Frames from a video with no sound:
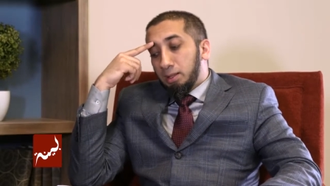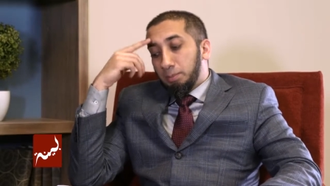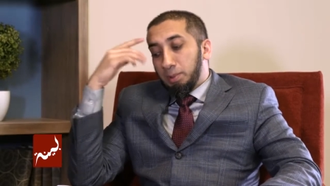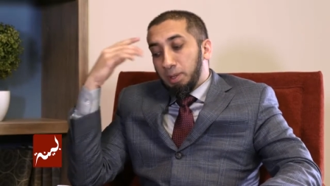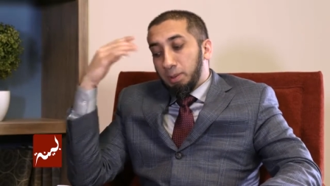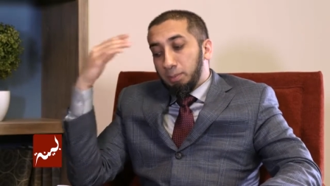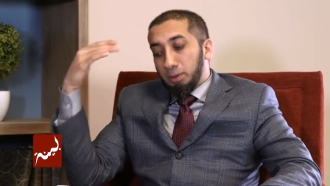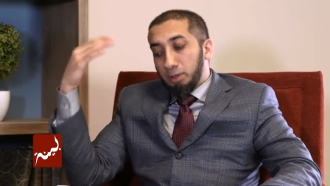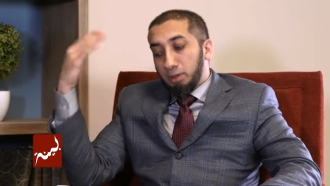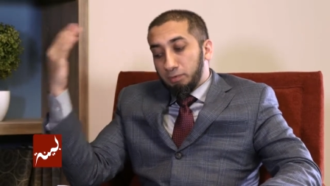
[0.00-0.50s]
the
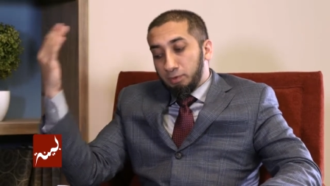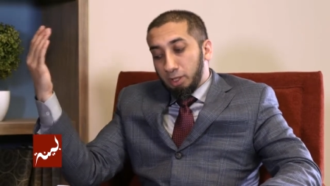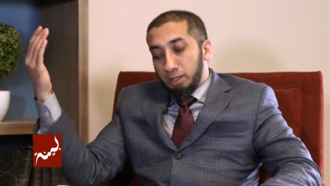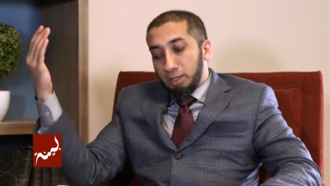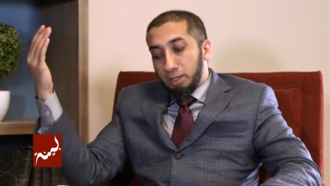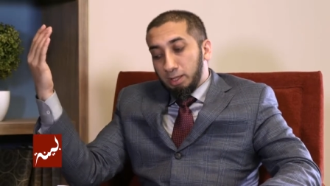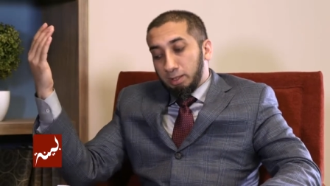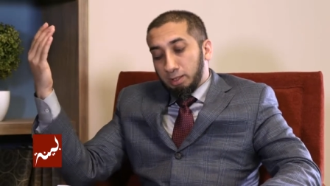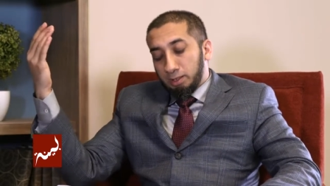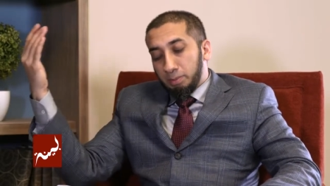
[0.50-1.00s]
people of
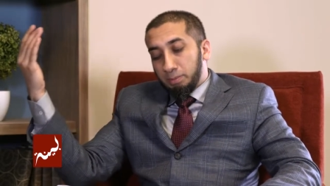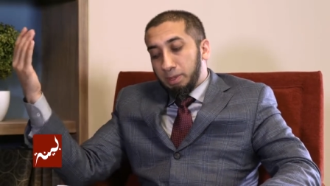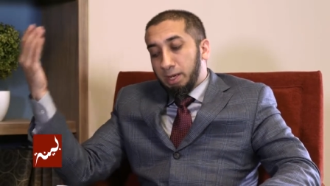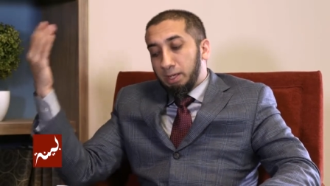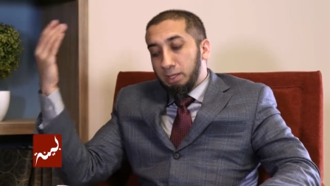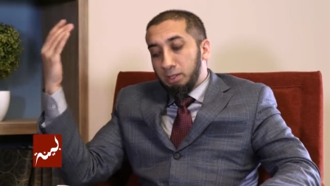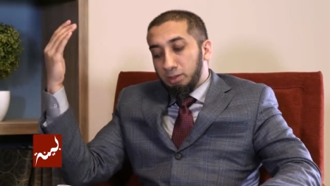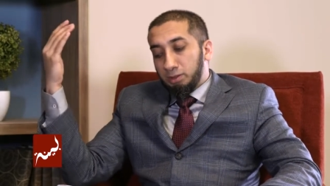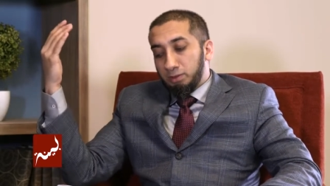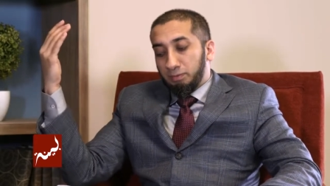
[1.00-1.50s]
Jannah, the
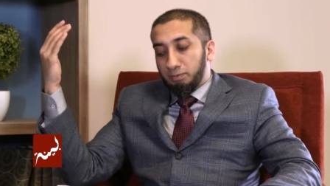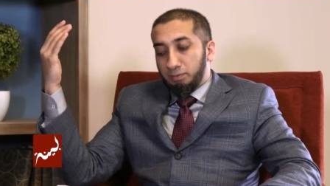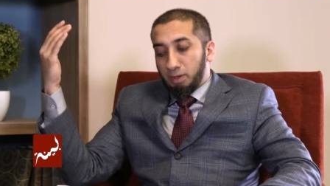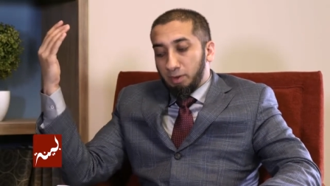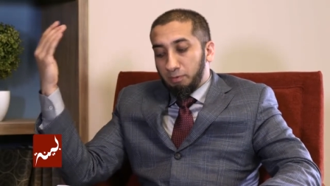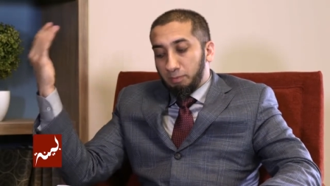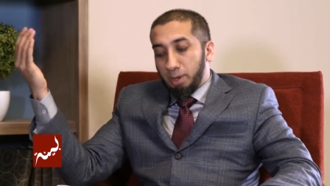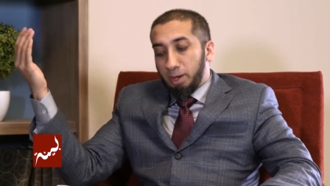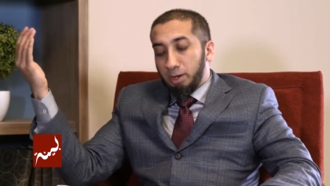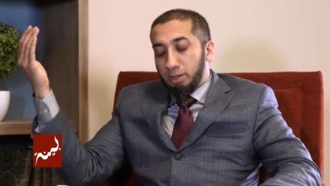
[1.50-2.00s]
companions of,
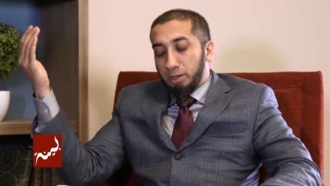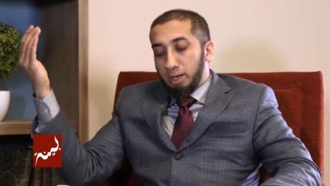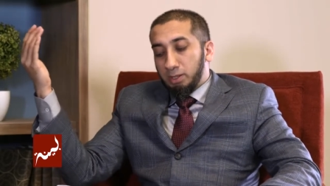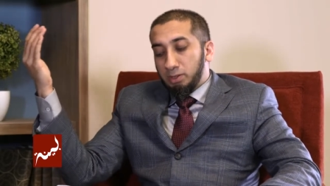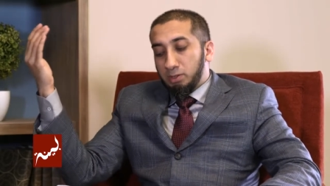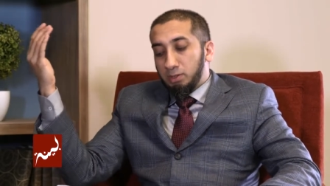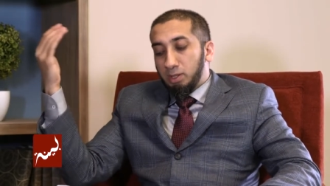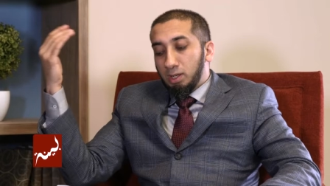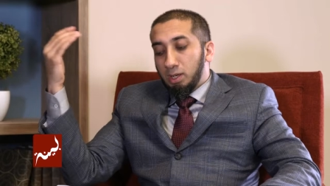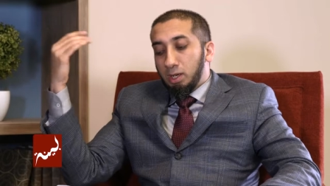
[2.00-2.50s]
of
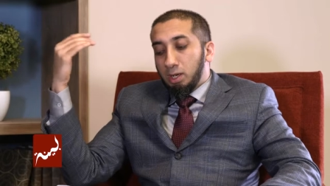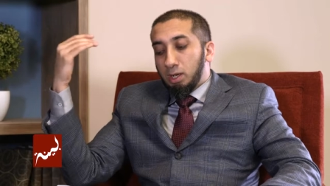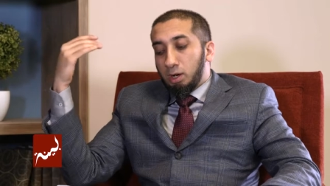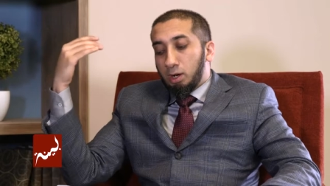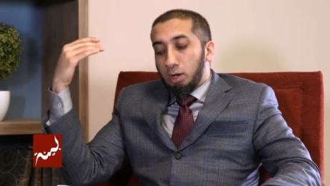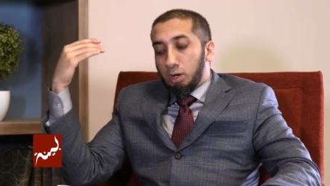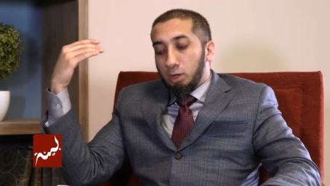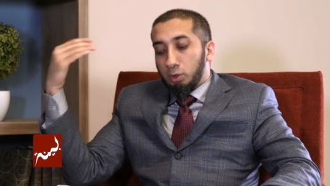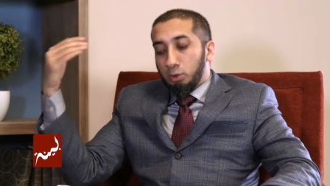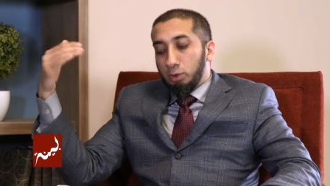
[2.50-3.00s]
paradise,
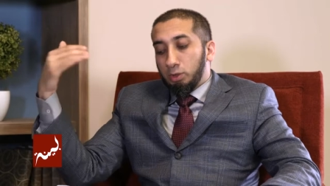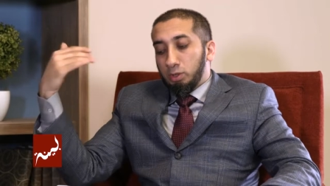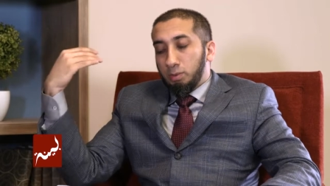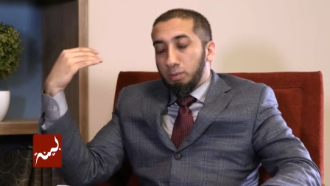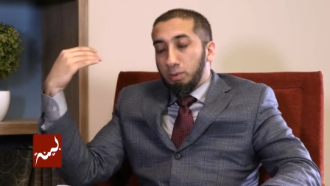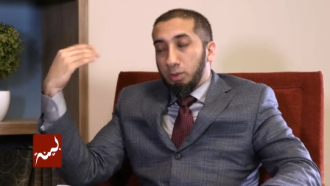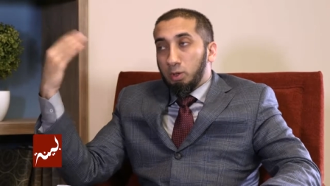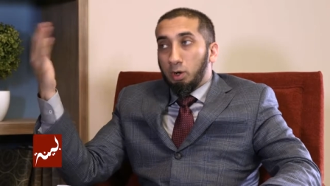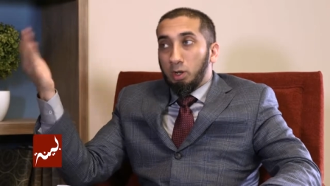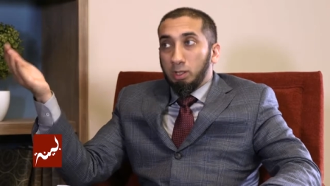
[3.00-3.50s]
are going
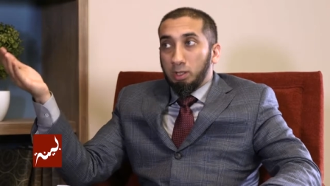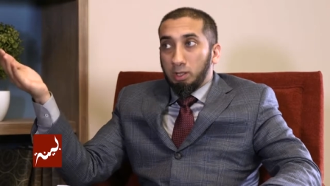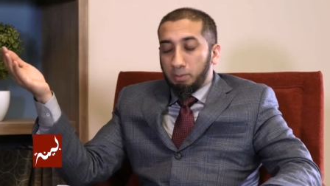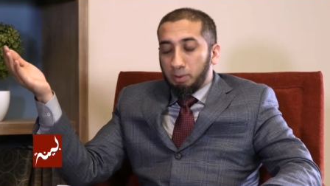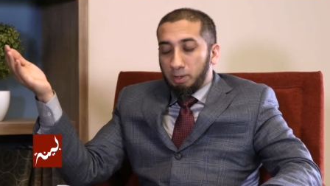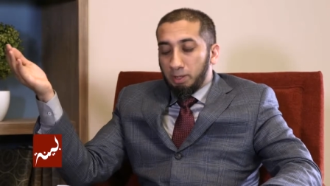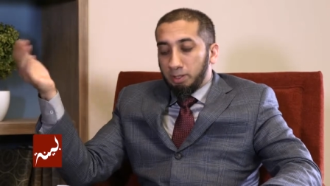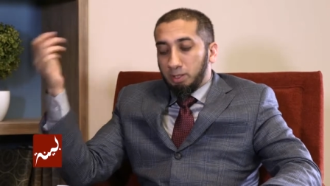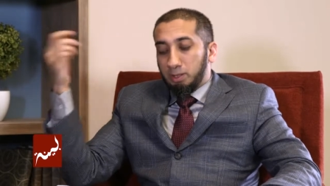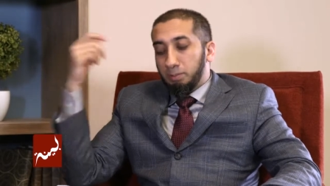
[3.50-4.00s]
to be calling
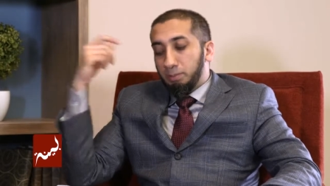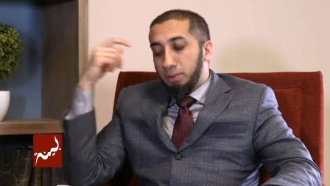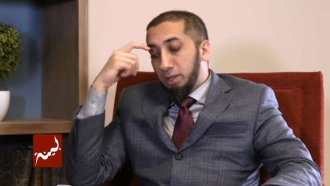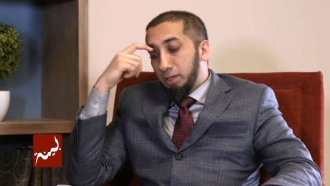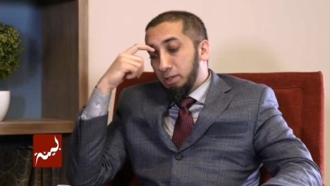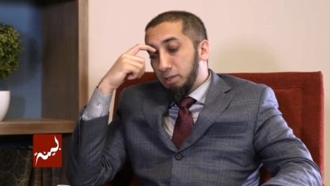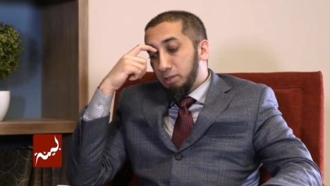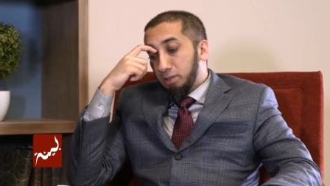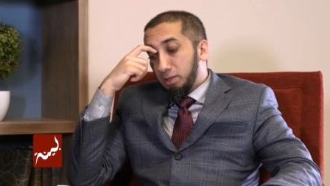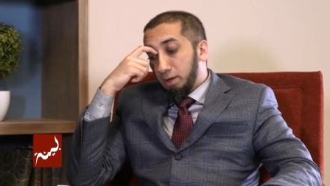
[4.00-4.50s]
upon the
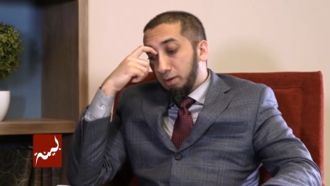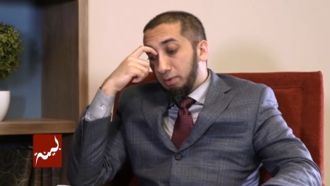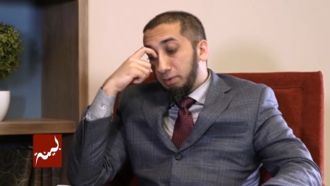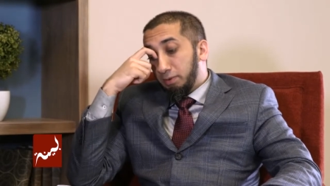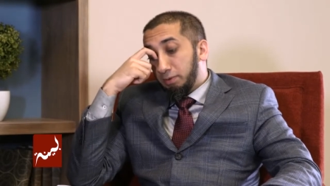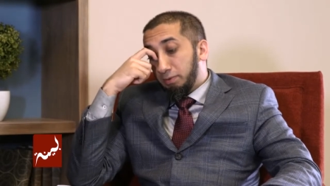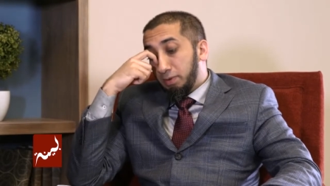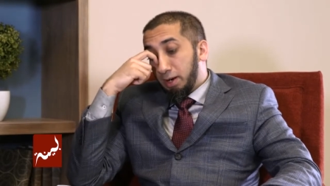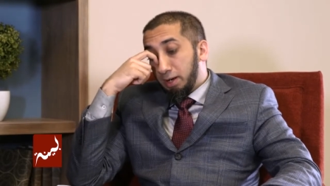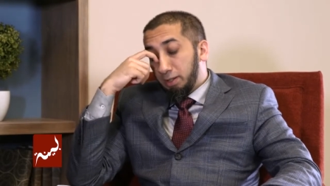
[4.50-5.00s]
companions
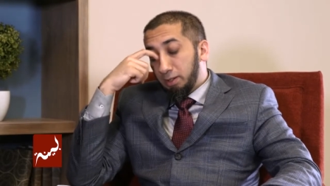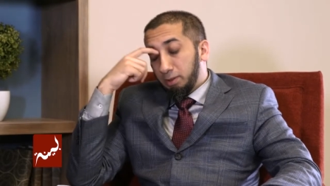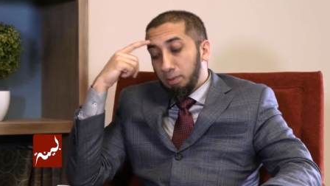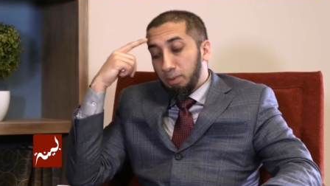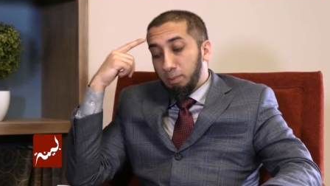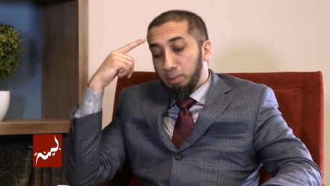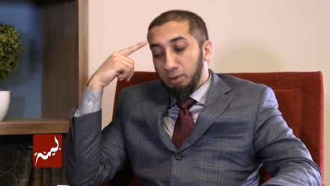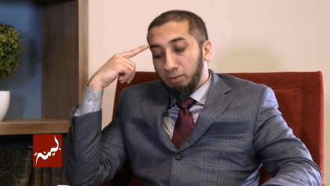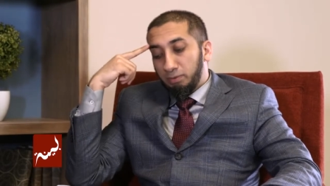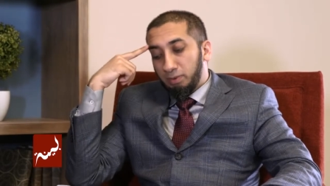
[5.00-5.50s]
of the fire, the
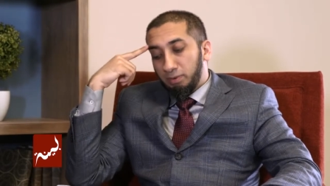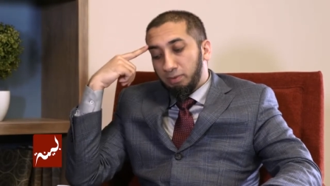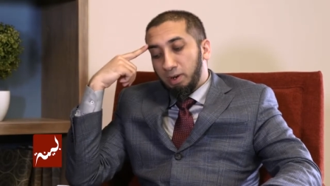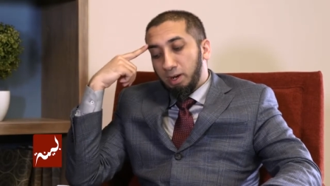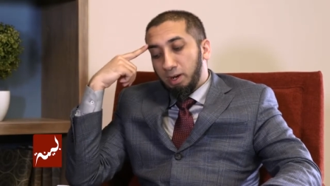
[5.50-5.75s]
people of the